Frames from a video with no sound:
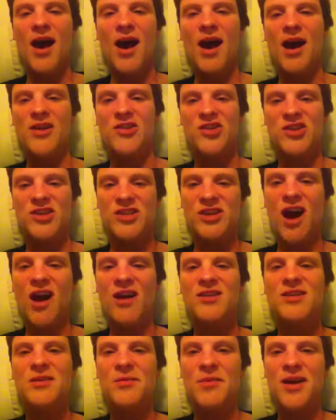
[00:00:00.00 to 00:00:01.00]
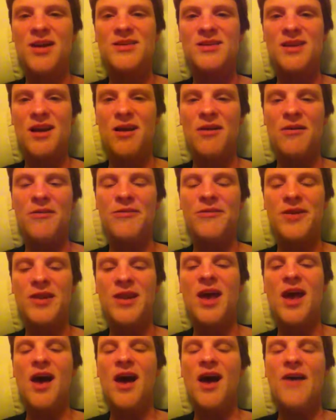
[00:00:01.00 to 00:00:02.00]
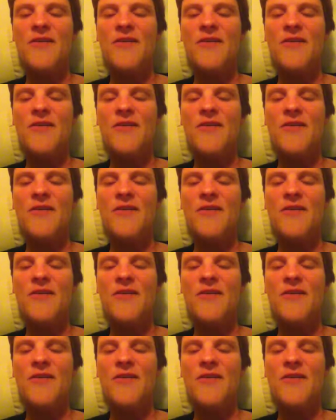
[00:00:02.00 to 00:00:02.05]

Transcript: I just talk to myself. And